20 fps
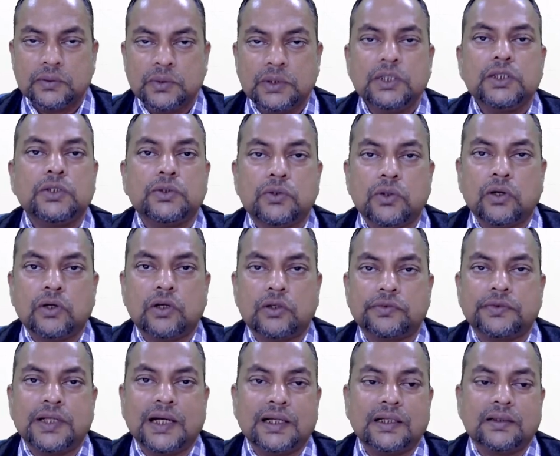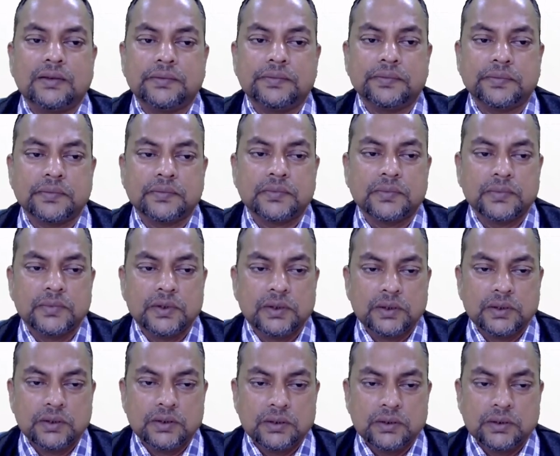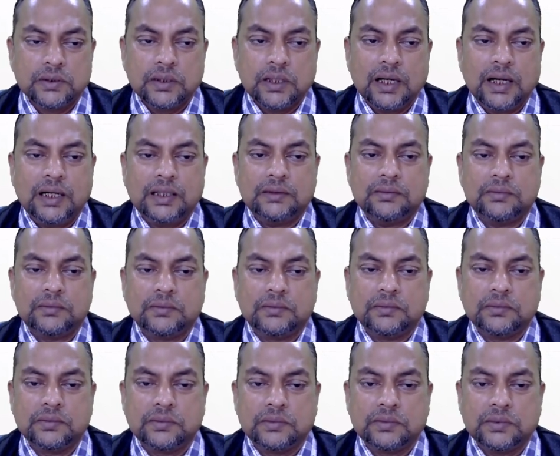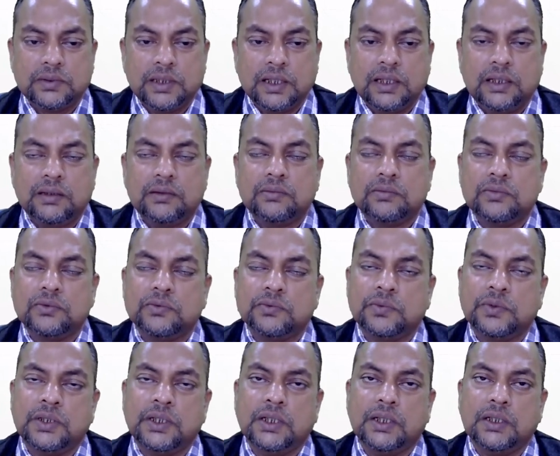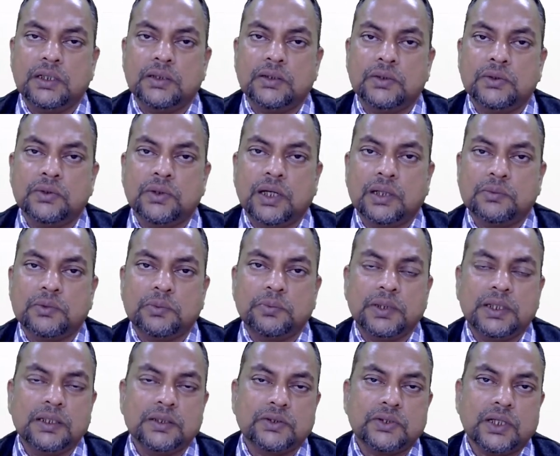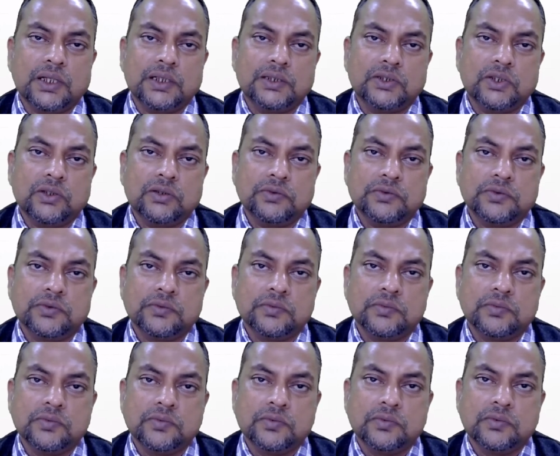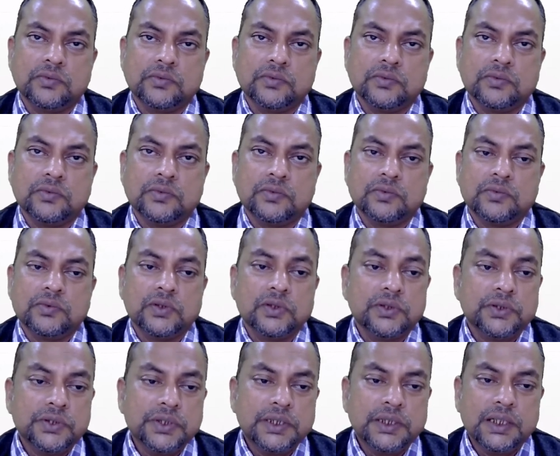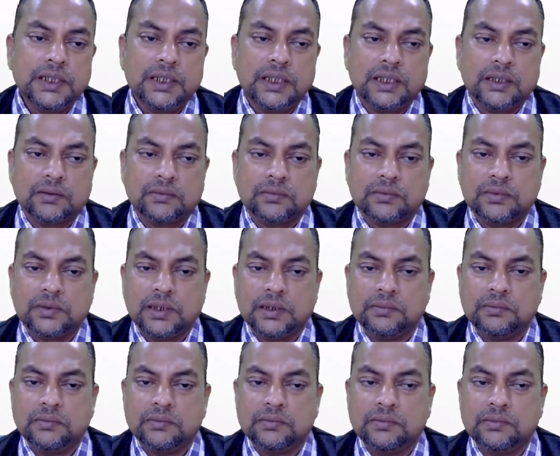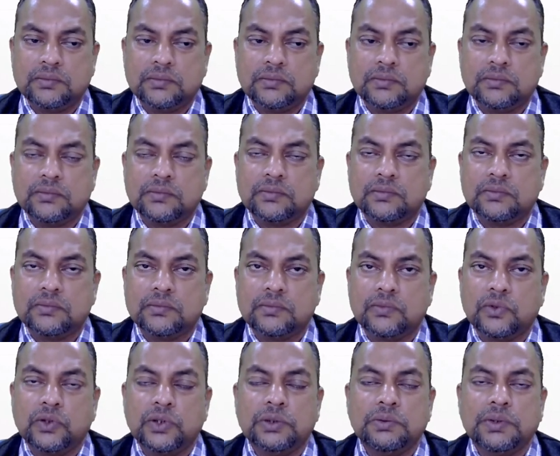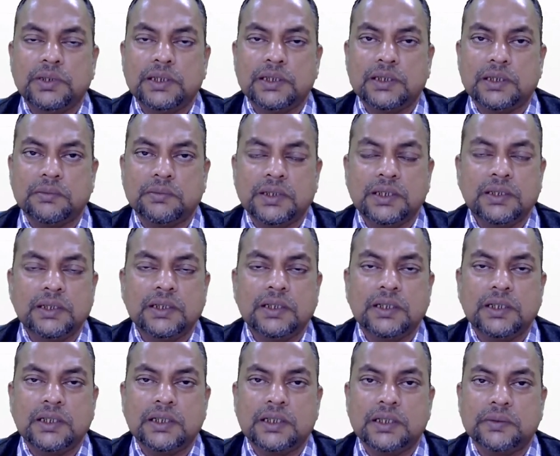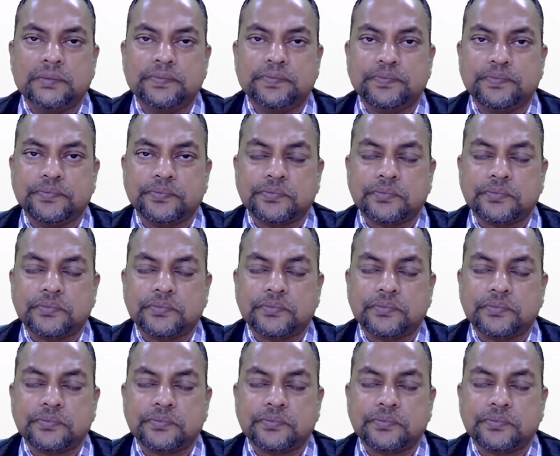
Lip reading: We need to talk of that. And then we do have the biggest challenge of retaining them, motivating them, integrating them.